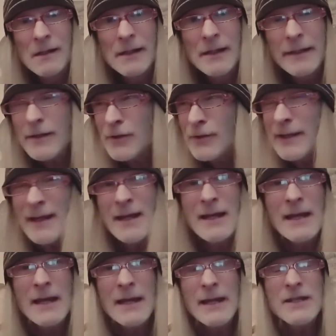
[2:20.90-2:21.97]
You know,
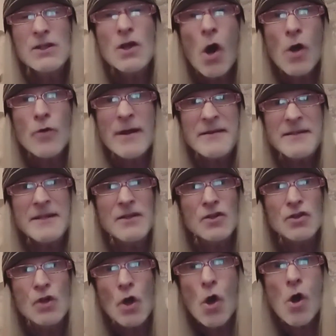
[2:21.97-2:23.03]
he's already
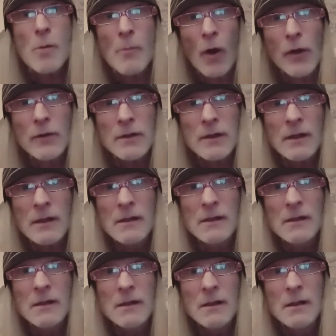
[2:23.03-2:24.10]
in turmoil.
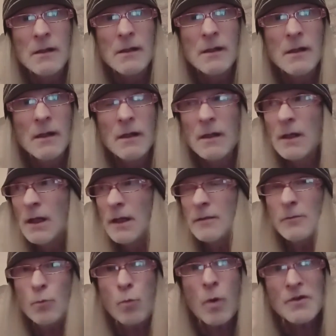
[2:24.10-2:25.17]

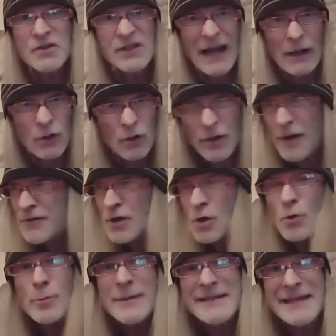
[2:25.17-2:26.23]
What's that going to
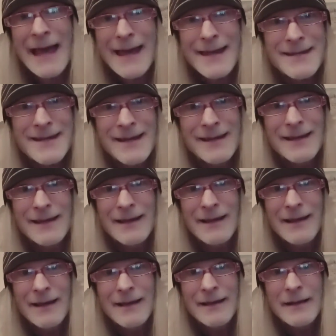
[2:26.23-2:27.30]
do to his head?
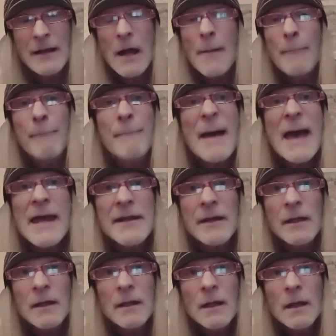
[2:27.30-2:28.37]

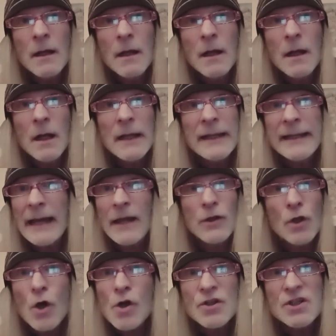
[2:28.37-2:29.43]
Men
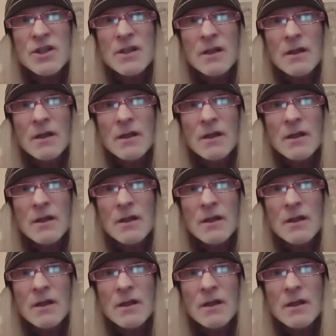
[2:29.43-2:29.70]
cannot